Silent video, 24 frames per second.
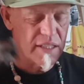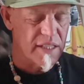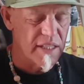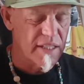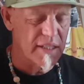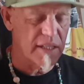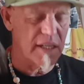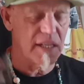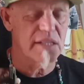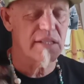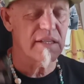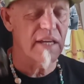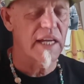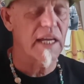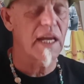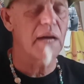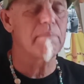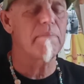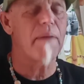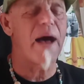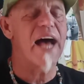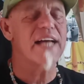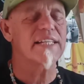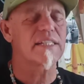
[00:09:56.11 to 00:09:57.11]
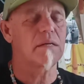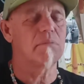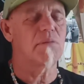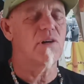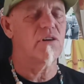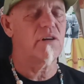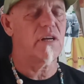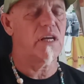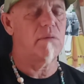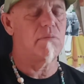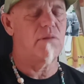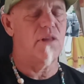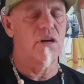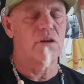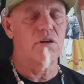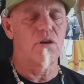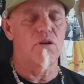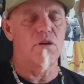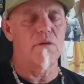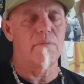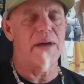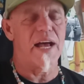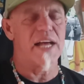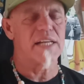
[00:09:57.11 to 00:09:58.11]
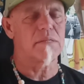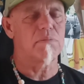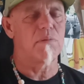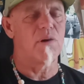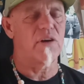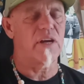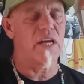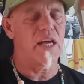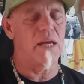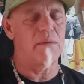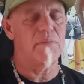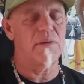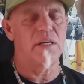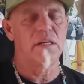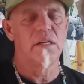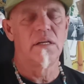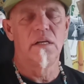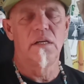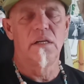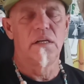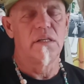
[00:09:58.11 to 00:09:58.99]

Just, it's like a basketball game. They'll go to a basketball game and